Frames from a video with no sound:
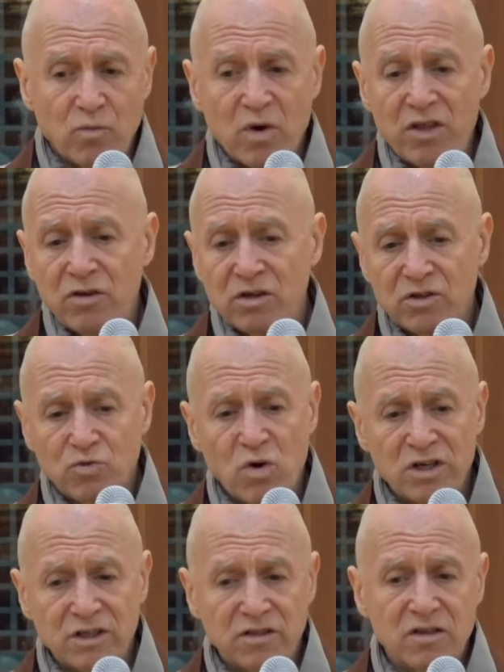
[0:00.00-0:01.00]
whether it's
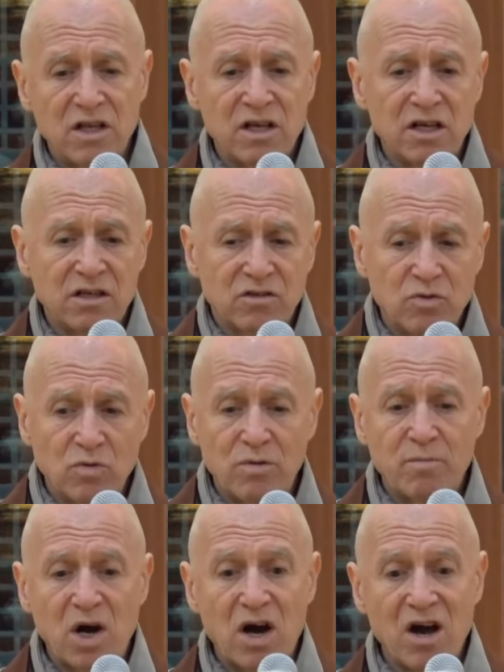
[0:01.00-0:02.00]
what is this, who
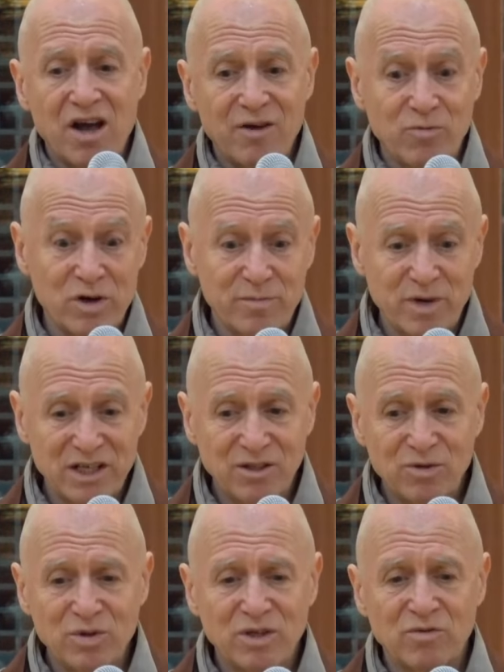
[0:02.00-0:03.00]
am I, what am I
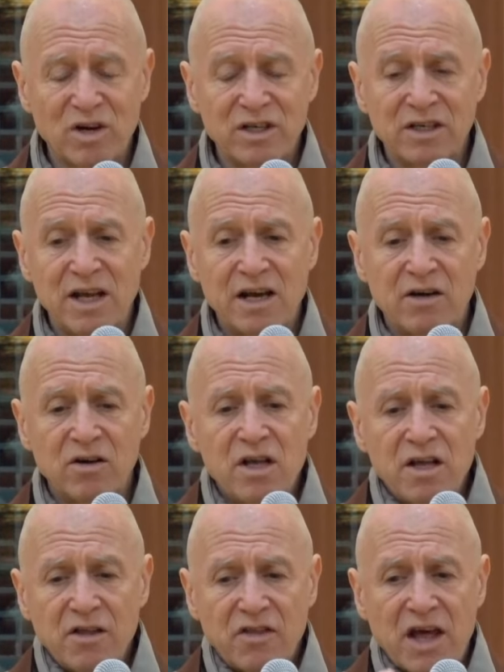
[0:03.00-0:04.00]
doing right now,
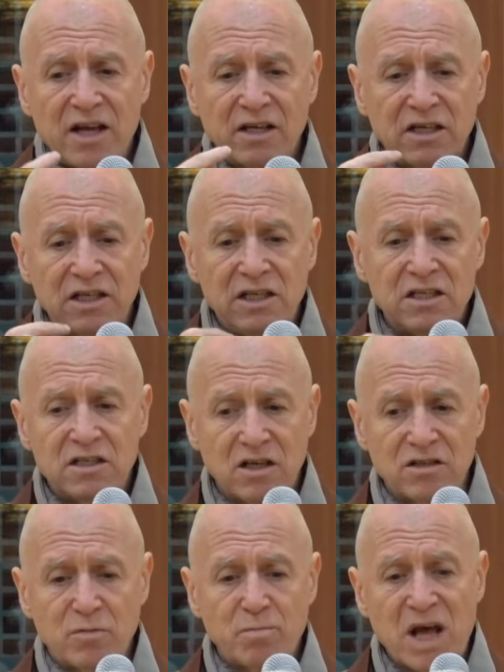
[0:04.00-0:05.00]
that leads
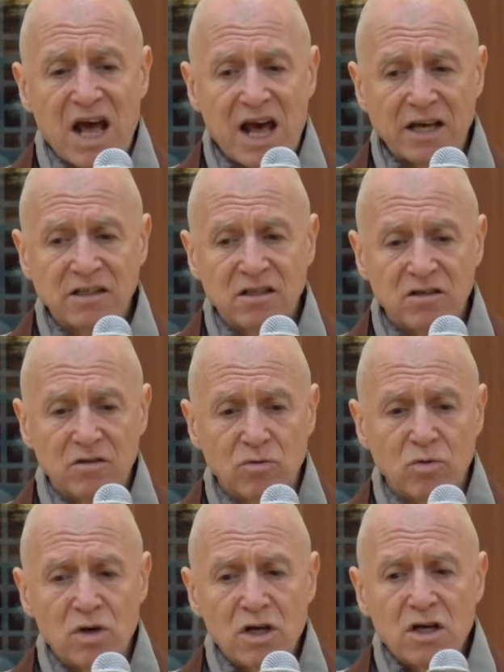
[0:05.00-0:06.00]
us back to